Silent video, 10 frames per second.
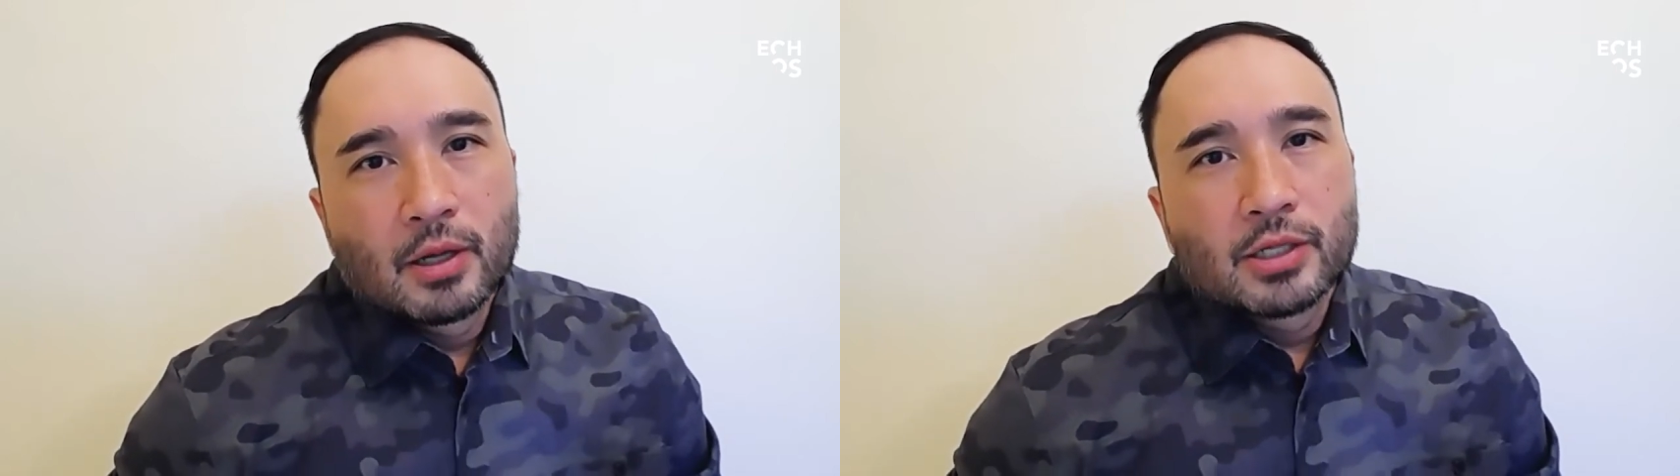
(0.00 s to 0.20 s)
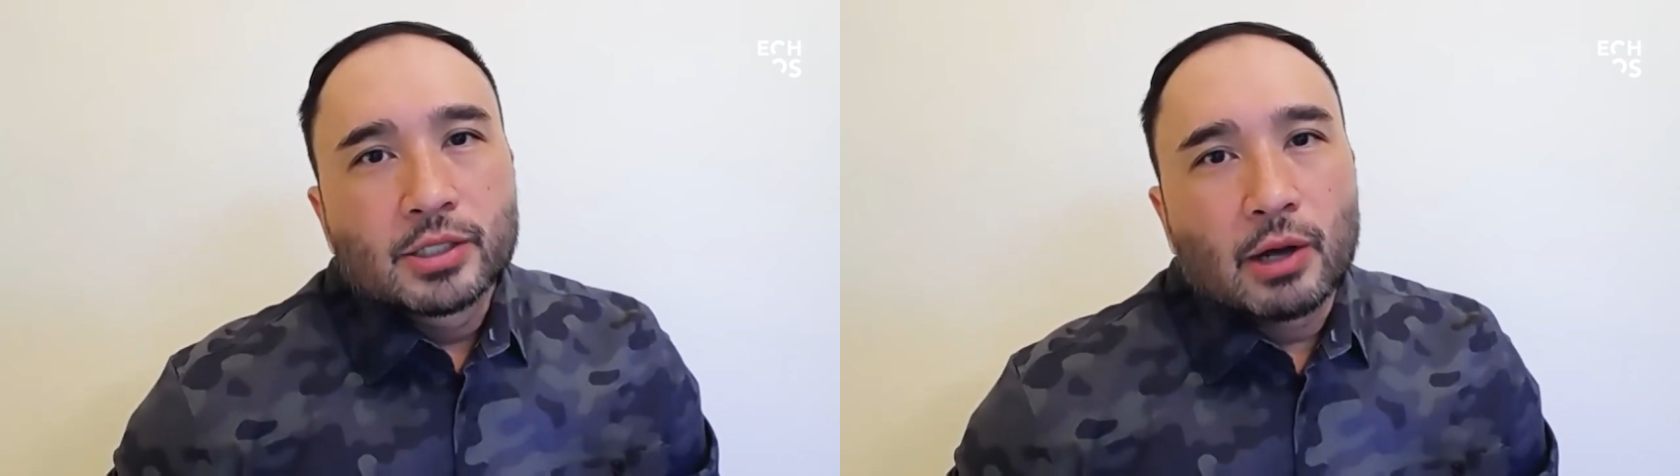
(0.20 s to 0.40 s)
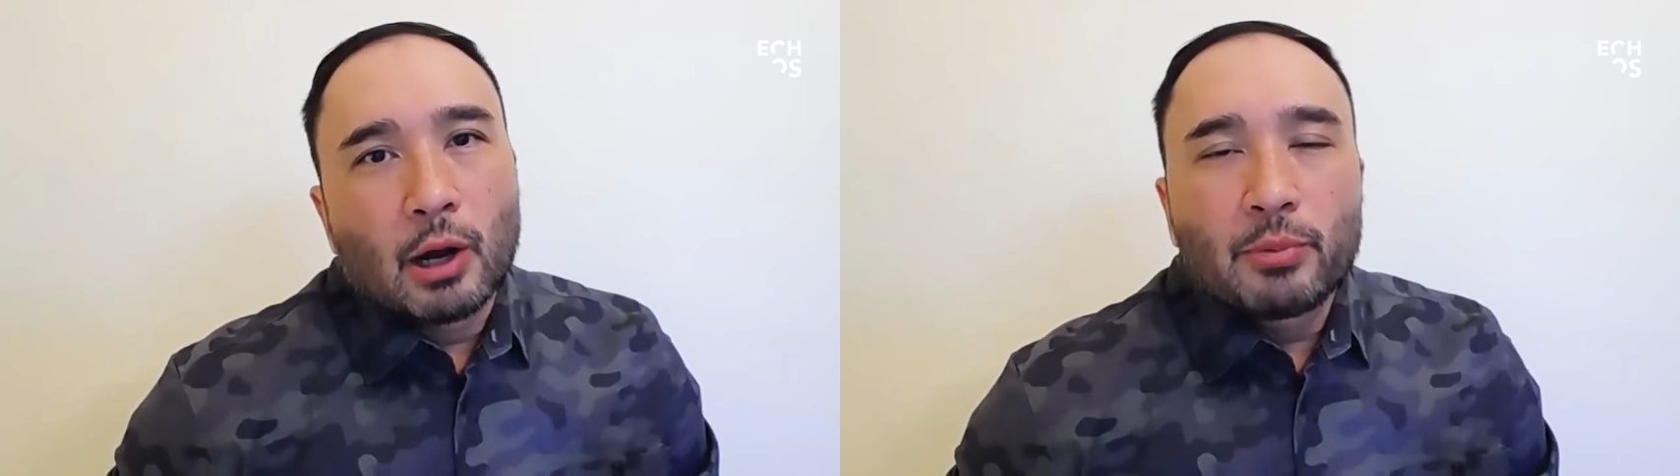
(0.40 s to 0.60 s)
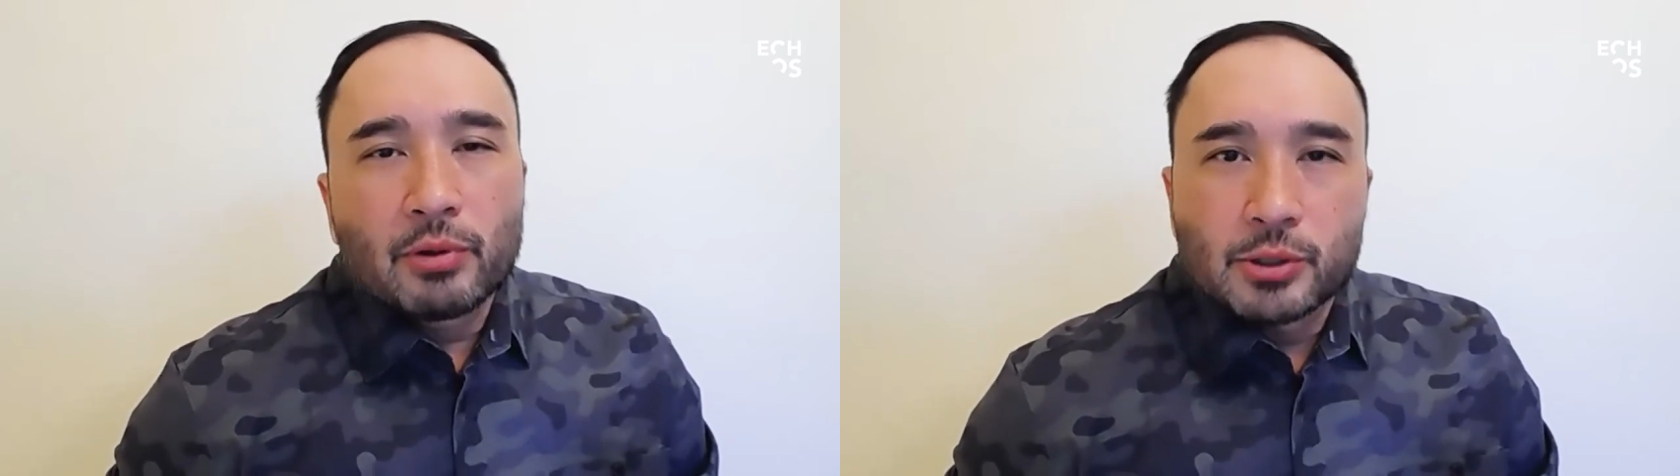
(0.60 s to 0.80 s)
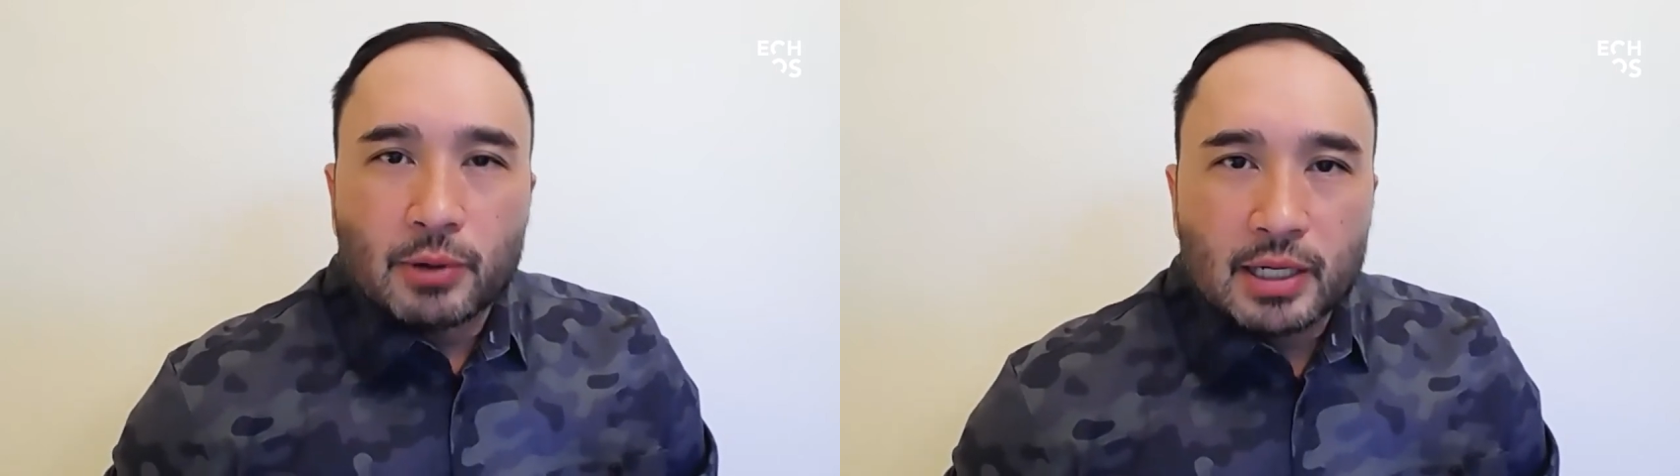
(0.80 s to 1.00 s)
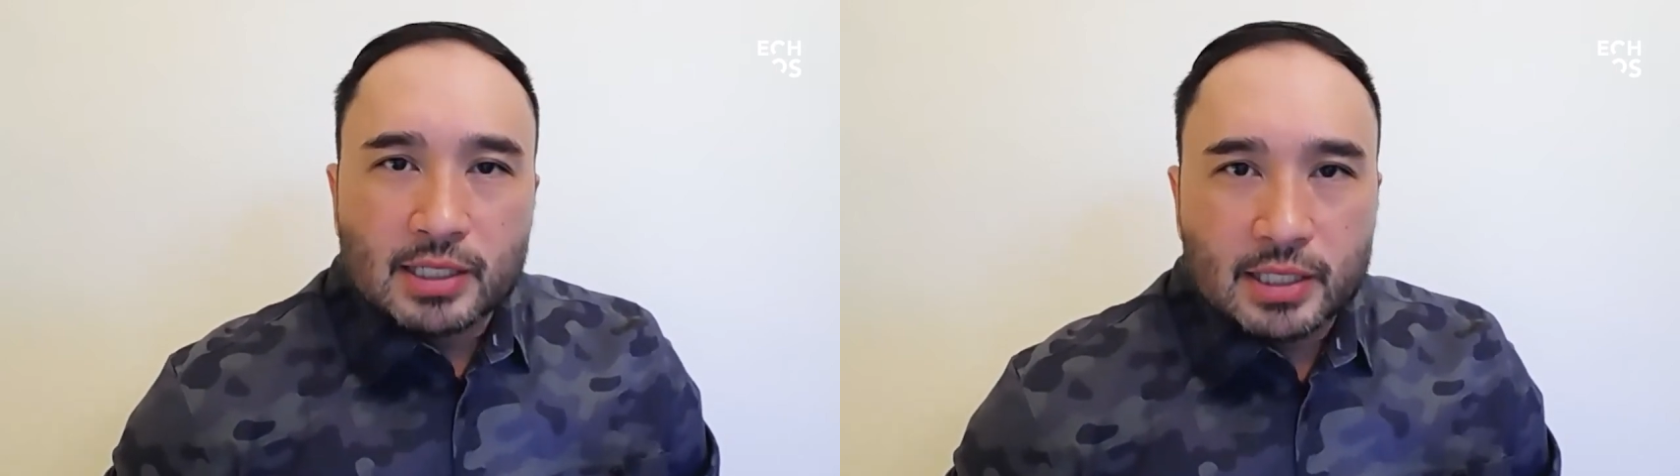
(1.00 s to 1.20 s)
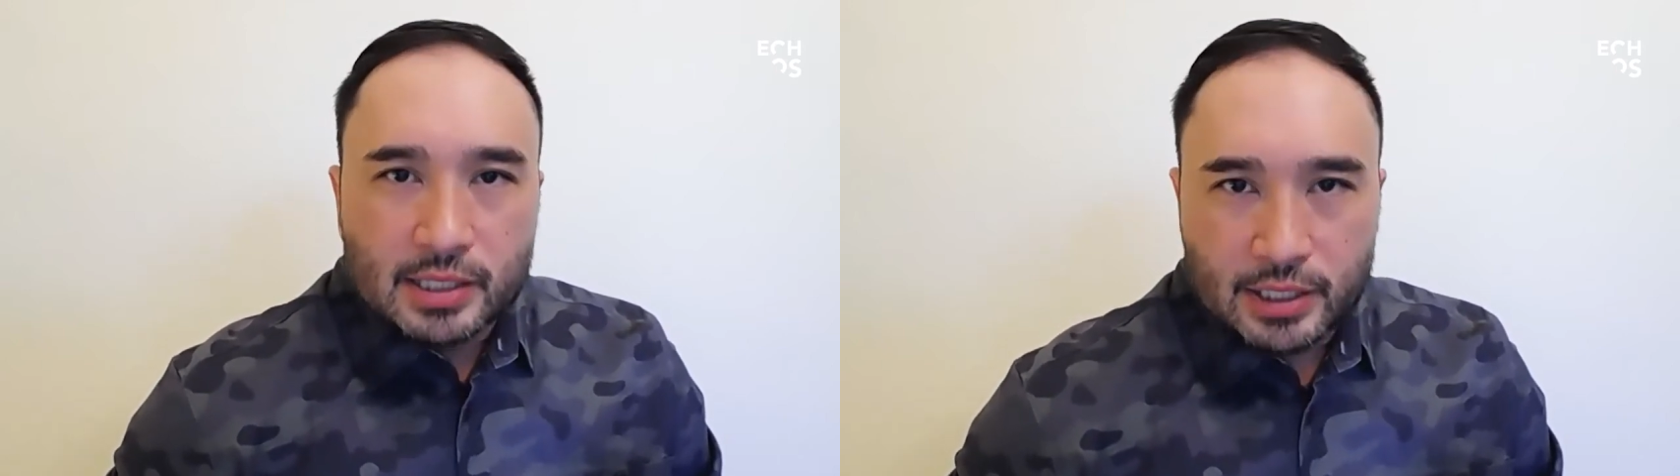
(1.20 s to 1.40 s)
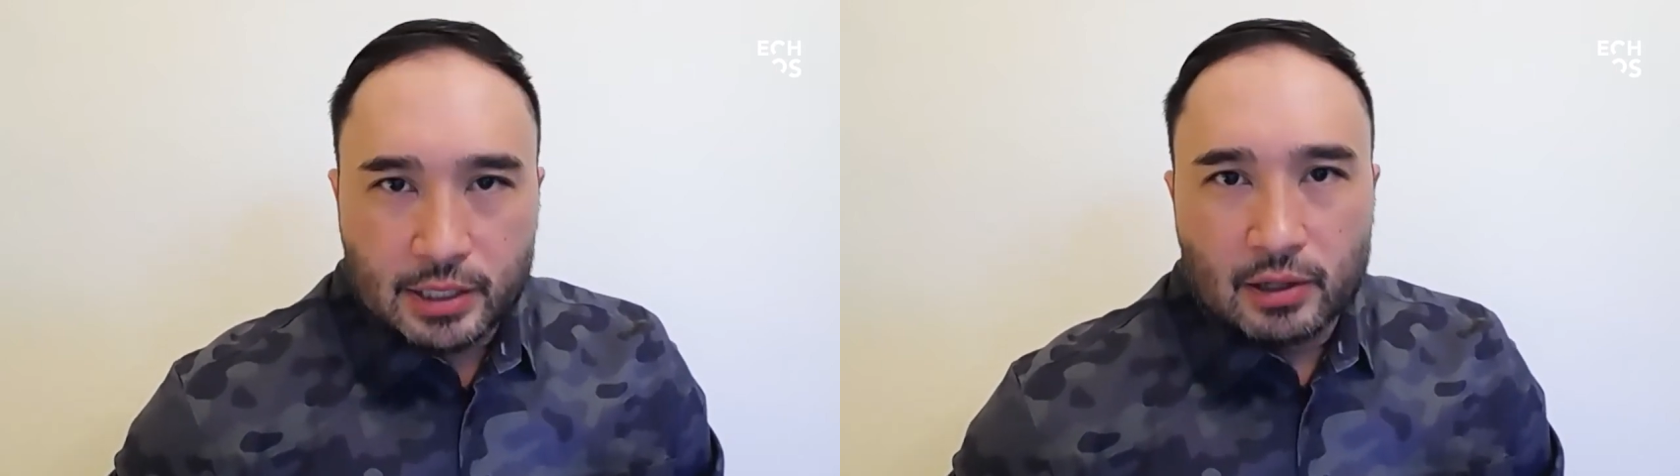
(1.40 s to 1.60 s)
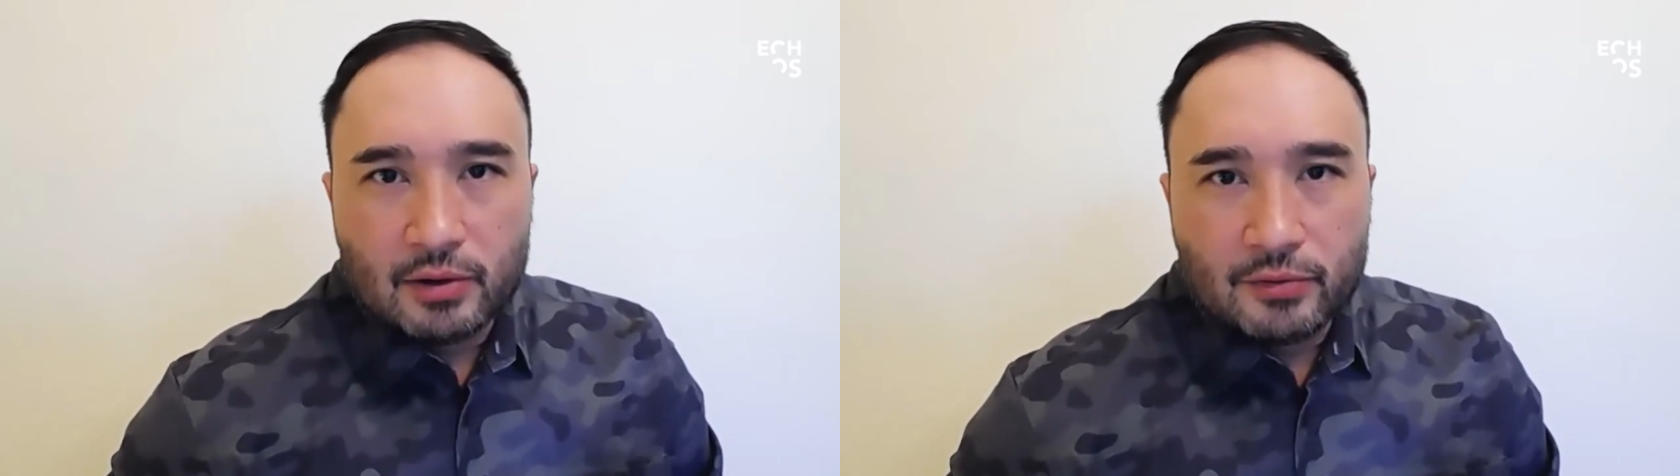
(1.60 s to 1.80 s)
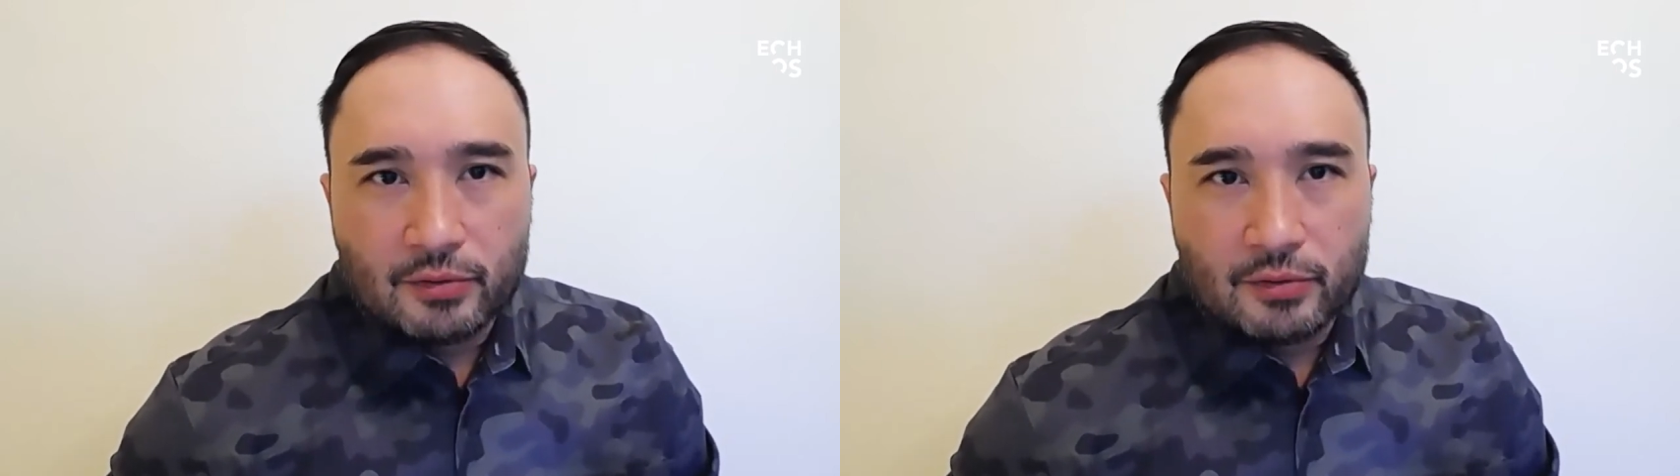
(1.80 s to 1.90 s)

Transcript: So I hope you'll join us this year